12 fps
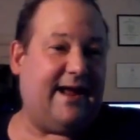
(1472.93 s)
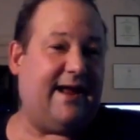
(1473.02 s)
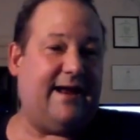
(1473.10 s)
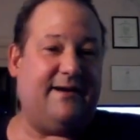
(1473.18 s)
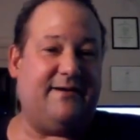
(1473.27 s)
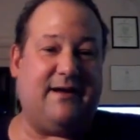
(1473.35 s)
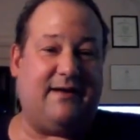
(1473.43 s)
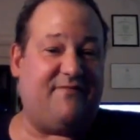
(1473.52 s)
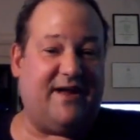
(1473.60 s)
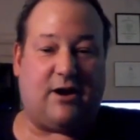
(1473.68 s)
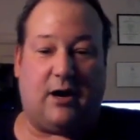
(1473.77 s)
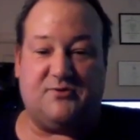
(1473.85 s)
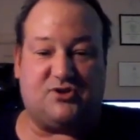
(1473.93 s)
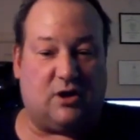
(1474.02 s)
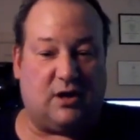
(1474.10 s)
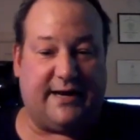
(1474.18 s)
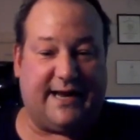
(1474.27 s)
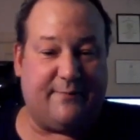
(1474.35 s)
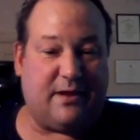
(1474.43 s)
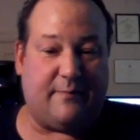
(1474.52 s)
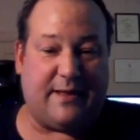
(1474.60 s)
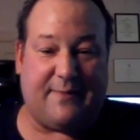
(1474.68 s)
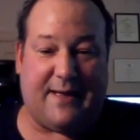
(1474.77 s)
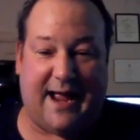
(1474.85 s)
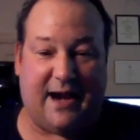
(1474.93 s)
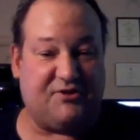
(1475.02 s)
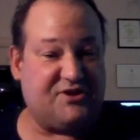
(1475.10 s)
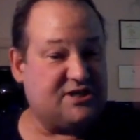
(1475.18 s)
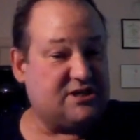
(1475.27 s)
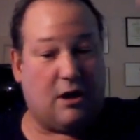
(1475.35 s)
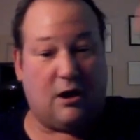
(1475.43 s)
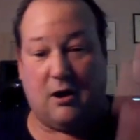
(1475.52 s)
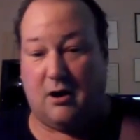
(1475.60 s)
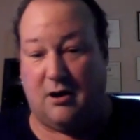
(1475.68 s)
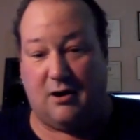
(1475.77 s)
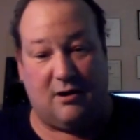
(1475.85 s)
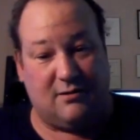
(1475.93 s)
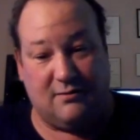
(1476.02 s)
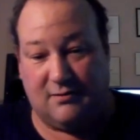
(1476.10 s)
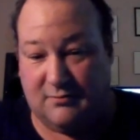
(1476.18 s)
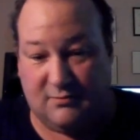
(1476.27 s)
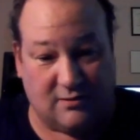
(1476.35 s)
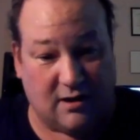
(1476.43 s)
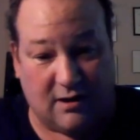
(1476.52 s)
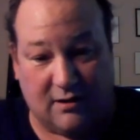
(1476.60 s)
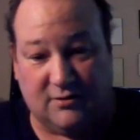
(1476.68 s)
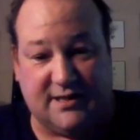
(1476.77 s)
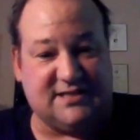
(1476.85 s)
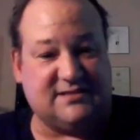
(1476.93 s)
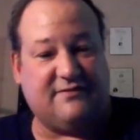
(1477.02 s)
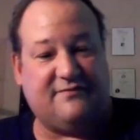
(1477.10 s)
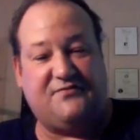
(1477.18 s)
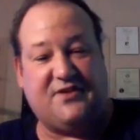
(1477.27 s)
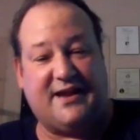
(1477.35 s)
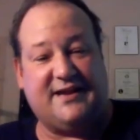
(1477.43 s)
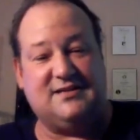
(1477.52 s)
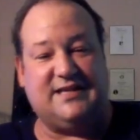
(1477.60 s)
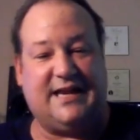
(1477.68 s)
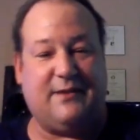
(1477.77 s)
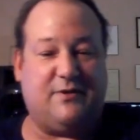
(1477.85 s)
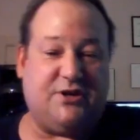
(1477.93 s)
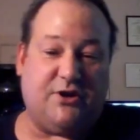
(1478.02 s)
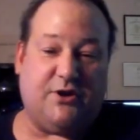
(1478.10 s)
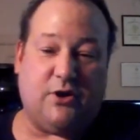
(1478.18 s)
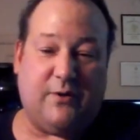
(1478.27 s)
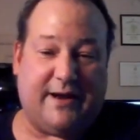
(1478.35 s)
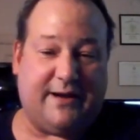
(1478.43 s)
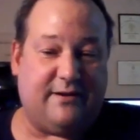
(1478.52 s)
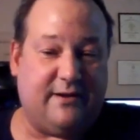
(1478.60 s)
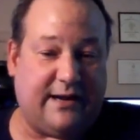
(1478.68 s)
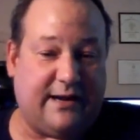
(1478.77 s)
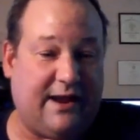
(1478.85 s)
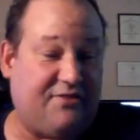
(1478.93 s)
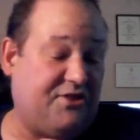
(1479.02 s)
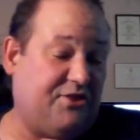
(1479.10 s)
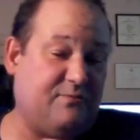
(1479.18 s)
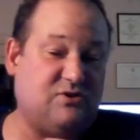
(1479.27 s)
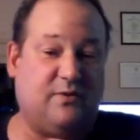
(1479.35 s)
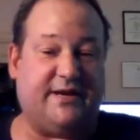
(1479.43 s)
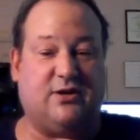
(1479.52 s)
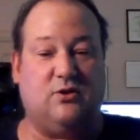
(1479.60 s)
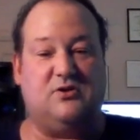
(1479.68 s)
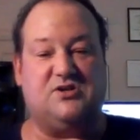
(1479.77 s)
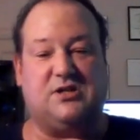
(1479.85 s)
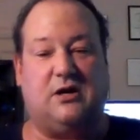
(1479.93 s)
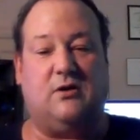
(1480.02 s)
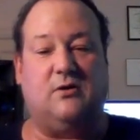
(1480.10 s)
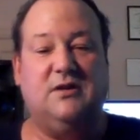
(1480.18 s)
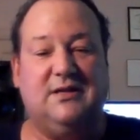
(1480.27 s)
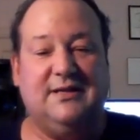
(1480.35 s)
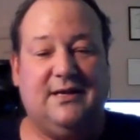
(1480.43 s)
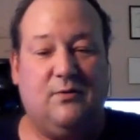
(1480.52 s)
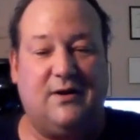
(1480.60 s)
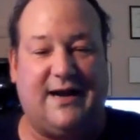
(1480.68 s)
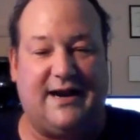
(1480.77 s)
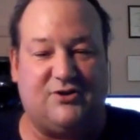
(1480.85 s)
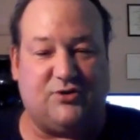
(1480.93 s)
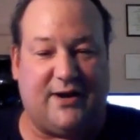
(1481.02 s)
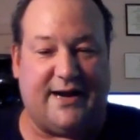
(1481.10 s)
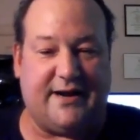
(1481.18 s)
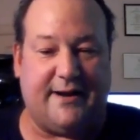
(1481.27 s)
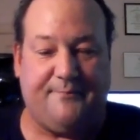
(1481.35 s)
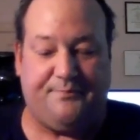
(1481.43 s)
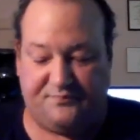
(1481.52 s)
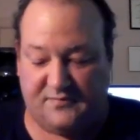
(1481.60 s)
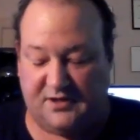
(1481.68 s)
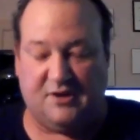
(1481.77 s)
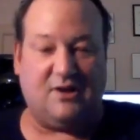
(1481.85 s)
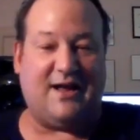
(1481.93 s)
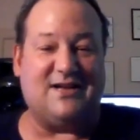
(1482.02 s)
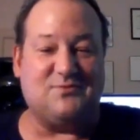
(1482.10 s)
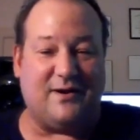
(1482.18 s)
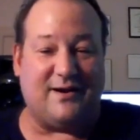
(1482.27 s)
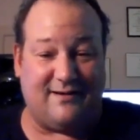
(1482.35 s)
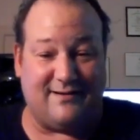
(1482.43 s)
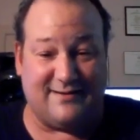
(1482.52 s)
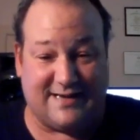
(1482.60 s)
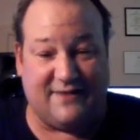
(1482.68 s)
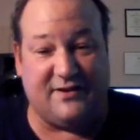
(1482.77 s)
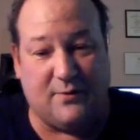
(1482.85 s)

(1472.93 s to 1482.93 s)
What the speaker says: And Vic Armstrong emailed me back with this long list of things that he would do, and I thought that was really cool. So we're kind of trying to utilize what